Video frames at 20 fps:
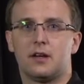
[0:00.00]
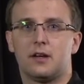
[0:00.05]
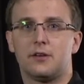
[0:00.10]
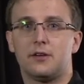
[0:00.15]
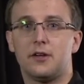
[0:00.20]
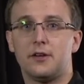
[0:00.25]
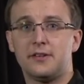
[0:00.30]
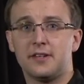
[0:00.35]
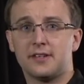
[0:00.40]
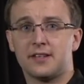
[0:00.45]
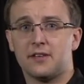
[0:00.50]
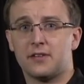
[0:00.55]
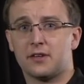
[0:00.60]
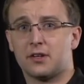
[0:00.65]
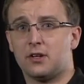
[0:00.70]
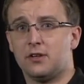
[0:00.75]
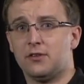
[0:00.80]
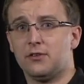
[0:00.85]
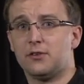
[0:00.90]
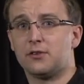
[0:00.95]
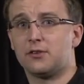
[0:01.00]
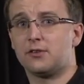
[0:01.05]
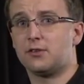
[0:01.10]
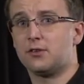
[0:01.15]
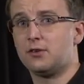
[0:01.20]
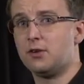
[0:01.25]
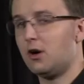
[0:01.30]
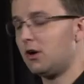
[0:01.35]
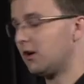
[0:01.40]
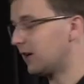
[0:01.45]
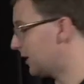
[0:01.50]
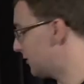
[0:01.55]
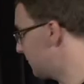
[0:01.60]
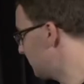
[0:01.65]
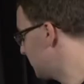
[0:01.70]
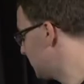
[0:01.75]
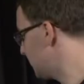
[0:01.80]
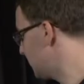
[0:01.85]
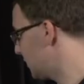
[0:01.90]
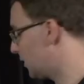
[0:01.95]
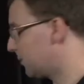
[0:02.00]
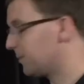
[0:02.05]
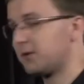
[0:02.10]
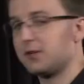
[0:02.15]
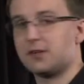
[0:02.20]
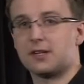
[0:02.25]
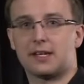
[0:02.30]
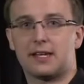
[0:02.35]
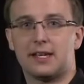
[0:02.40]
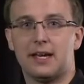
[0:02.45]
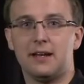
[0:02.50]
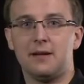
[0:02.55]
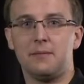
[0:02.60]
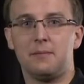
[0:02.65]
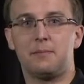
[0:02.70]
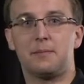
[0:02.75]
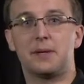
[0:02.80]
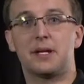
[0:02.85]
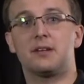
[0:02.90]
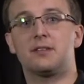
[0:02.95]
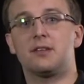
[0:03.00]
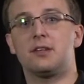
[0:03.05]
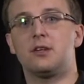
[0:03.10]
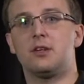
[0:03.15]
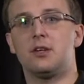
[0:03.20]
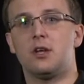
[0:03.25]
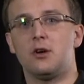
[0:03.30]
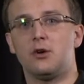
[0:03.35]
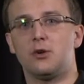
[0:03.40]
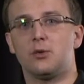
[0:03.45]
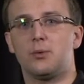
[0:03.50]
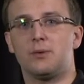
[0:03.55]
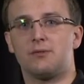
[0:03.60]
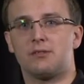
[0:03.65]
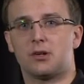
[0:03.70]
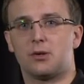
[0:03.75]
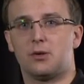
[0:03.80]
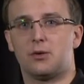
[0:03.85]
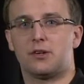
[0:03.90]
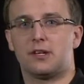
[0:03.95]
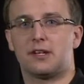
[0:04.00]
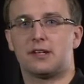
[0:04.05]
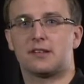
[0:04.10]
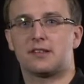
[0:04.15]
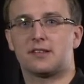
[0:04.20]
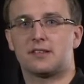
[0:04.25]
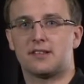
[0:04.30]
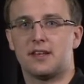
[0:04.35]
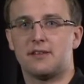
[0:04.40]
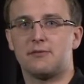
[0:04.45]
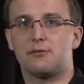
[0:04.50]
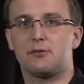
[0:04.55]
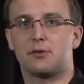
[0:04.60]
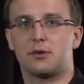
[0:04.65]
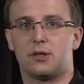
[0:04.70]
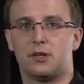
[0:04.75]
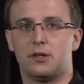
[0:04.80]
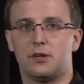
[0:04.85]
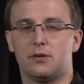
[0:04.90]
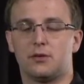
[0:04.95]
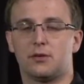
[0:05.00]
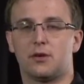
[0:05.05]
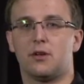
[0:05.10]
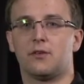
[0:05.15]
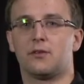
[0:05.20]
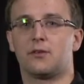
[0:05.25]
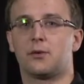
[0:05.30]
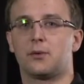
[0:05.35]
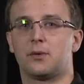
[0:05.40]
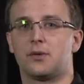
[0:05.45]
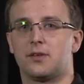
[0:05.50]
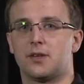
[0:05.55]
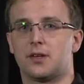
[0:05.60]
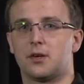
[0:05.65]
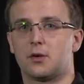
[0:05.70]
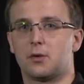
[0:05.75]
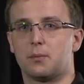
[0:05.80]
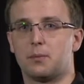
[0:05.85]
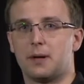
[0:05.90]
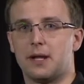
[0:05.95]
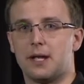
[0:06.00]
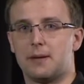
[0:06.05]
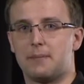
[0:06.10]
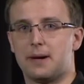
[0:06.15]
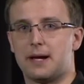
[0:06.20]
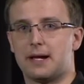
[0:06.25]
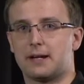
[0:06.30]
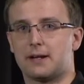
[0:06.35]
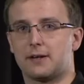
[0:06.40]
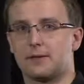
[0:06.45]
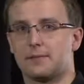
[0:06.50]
Notice how the console does not give me the option again because it knows we're recording several cues onto a single playback.